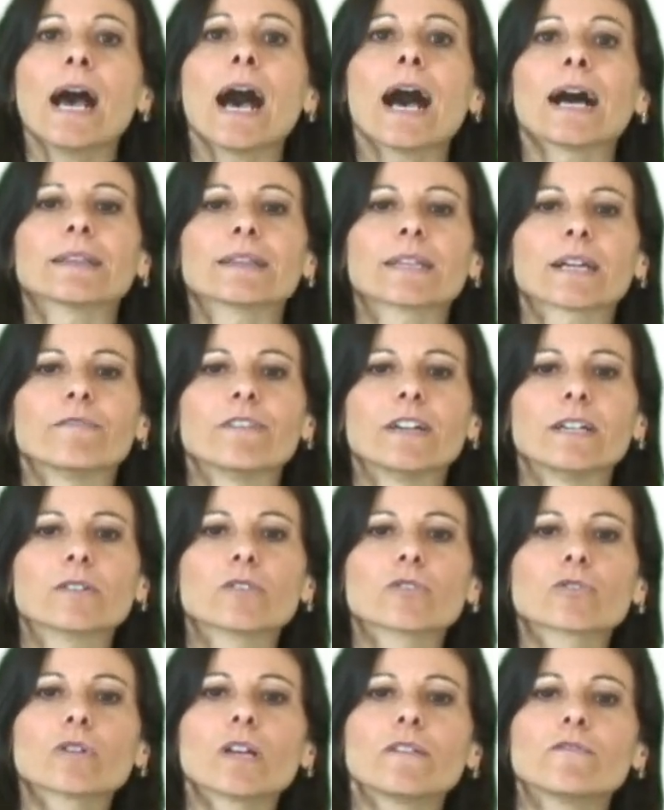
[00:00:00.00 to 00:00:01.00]
through the
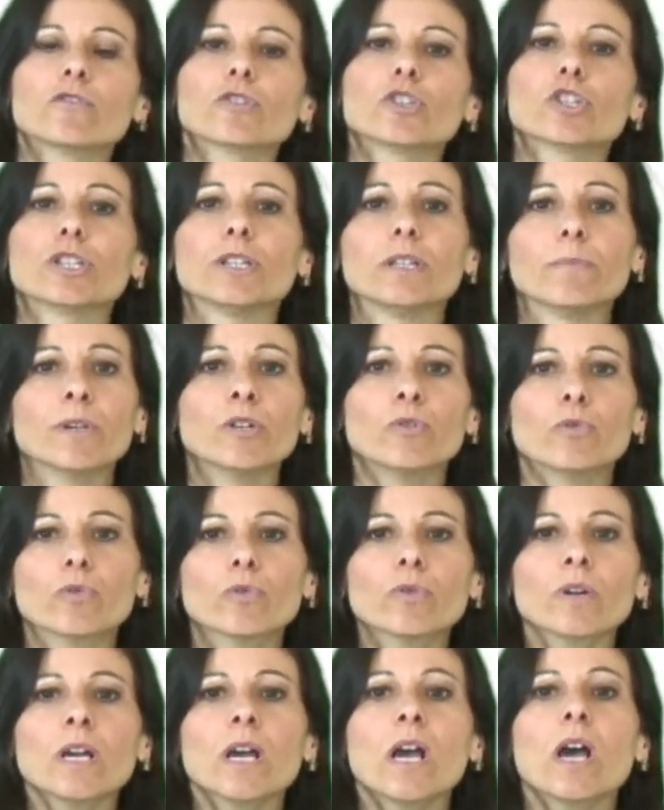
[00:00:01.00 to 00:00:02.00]
menu choice
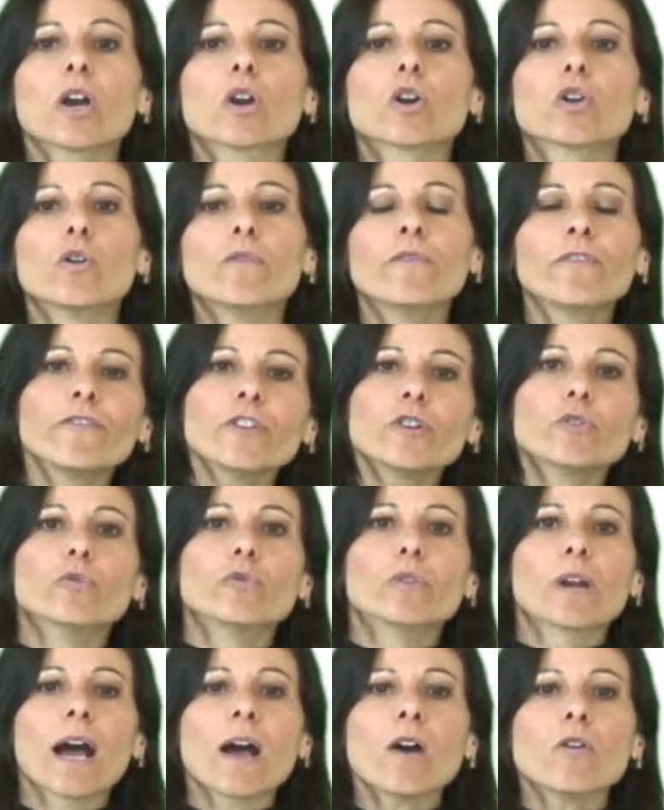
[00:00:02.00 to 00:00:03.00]
Set up
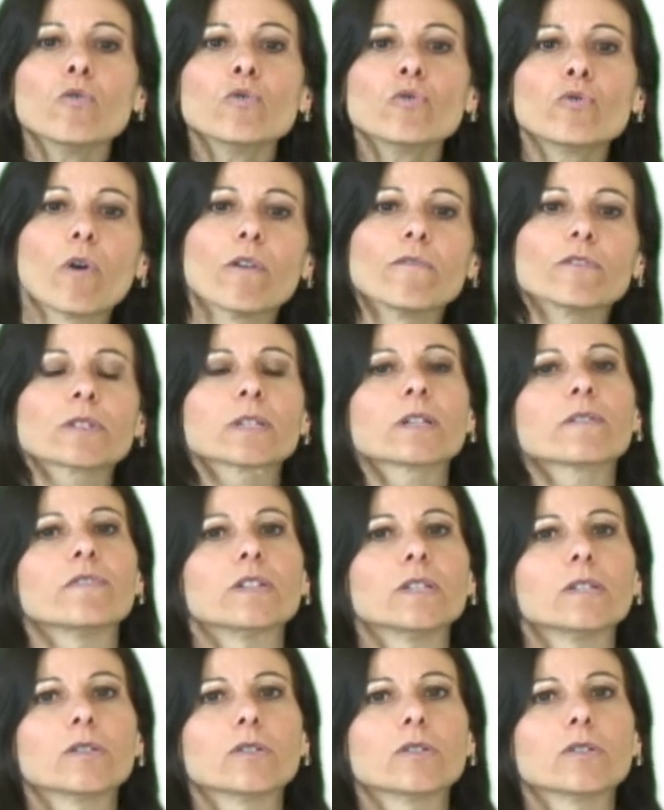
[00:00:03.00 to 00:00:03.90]
a new service,